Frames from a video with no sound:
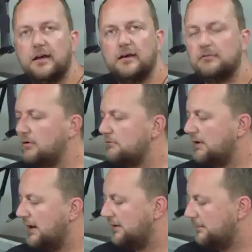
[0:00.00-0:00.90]
are
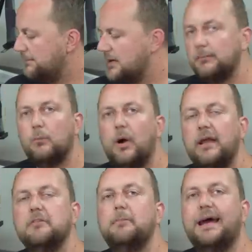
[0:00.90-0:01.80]
run at a minimum
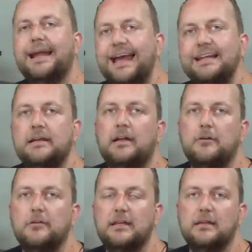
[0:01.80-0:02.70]
weight of about
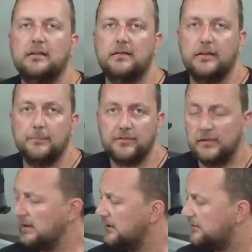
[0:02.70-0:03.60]
1,800 kilograms.
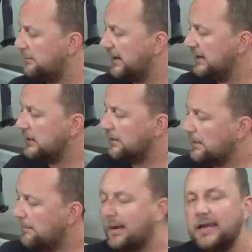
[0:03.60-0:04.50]
Depending on
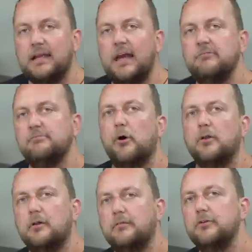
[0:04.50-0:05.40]
the make and
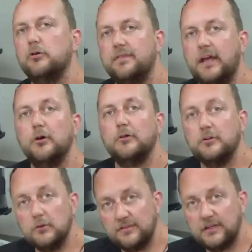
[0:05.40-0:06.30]
model of ute that you're
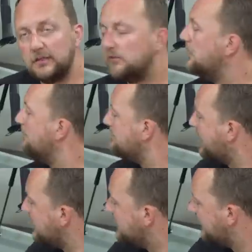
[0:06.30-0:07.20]
using, you
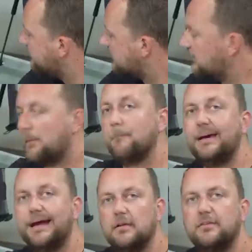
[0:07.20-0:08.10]
may have to run
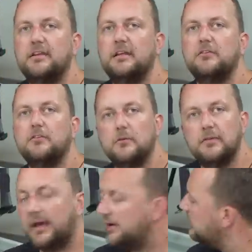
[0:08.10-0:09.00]
ballast. And to
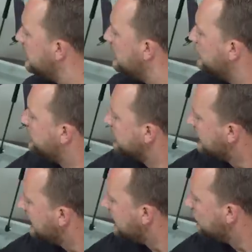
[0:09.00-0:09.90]
do that, we put
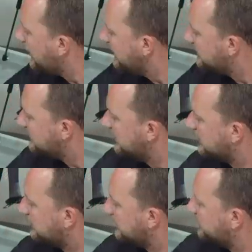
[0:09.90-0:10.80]
lead weights
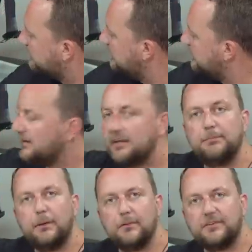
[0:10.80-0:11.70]
across
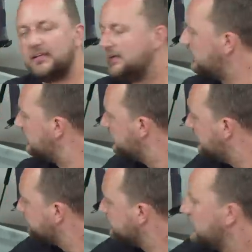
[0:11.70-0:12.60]
these bolts here,
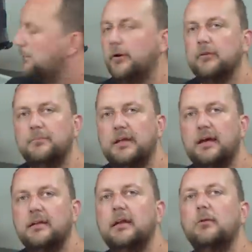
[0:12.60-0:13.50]
bolt them
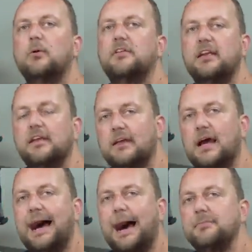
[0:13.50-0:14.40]
down in order to get the
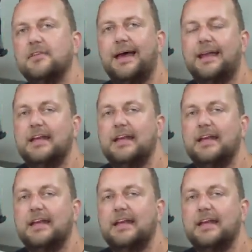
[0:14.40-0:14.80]
car up to that